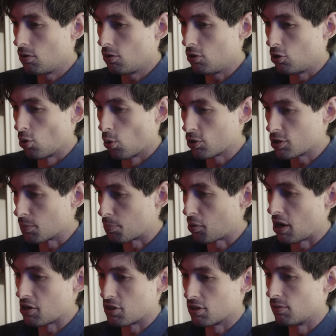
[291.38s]
Your
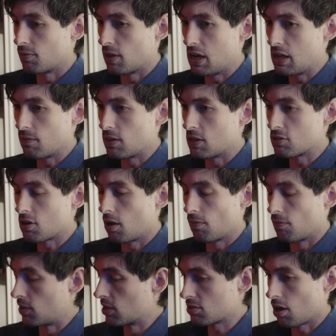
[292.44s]
suppression of any of these
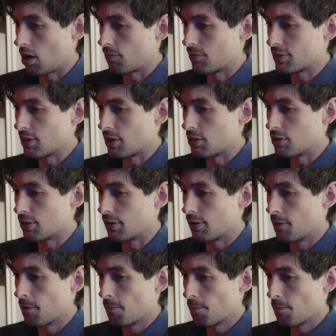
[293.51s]
this conversation,
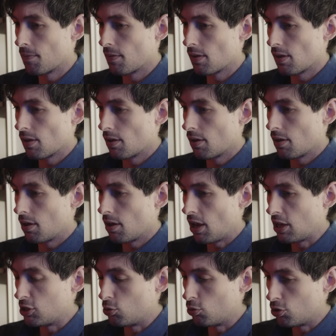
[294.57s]

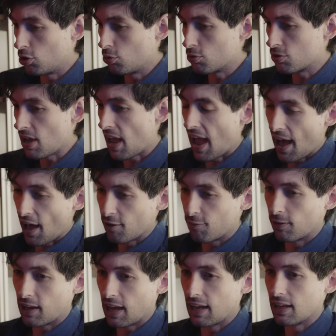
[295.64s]
and you use
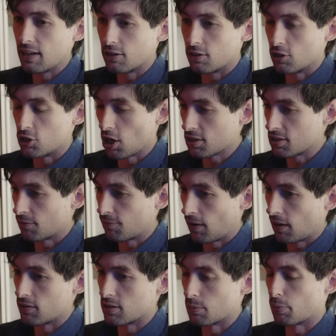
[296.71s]
advocating to
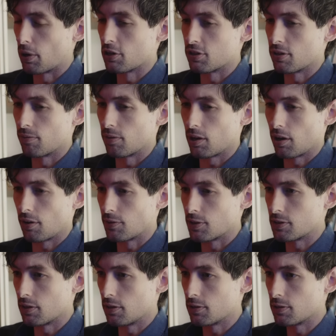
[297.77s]
justify the suppression of the
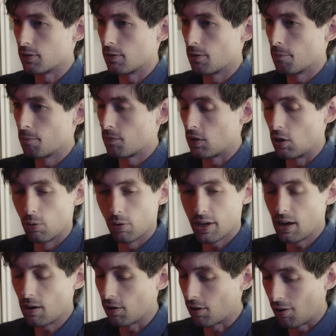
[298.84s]
conversation. You don't
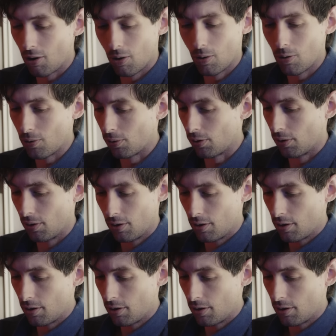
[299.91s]
care at all.